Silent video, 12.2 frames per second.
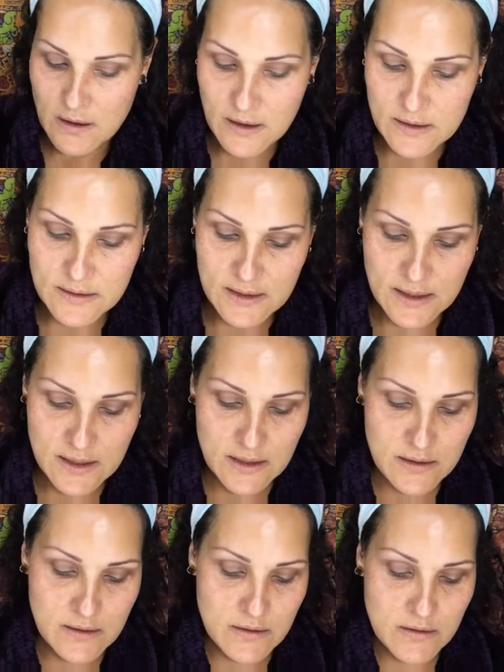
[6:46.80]
And
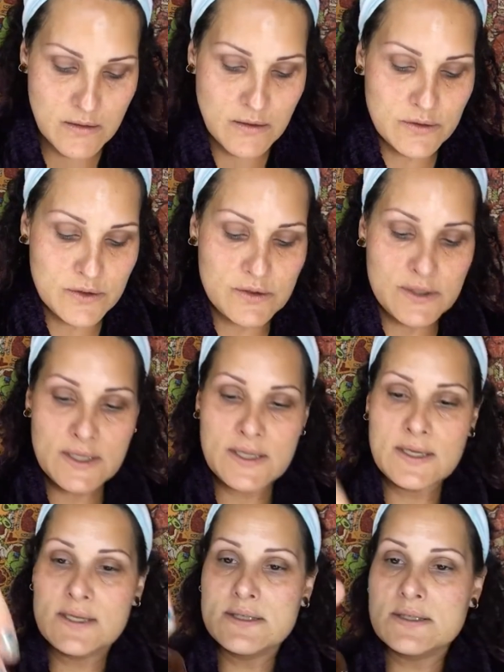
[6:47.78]
then all you
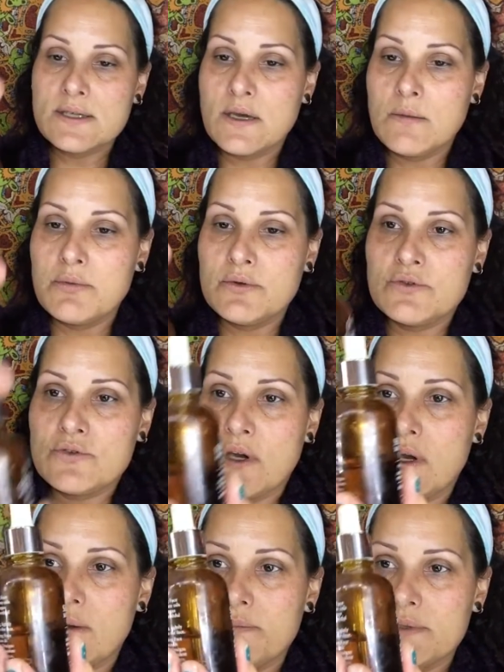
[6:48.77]
need is a couple
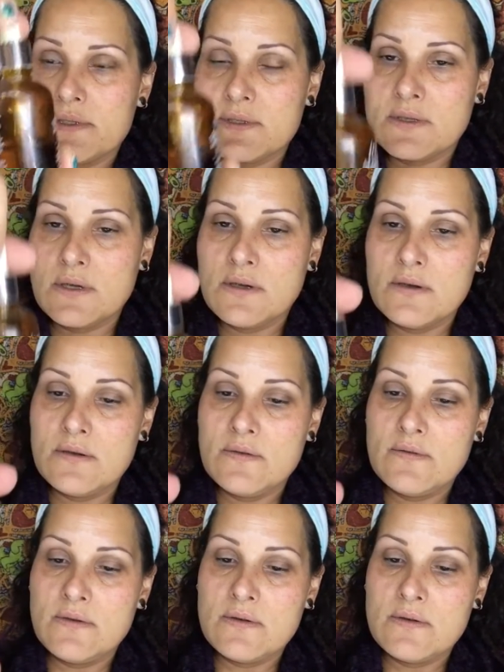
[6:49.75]
drops of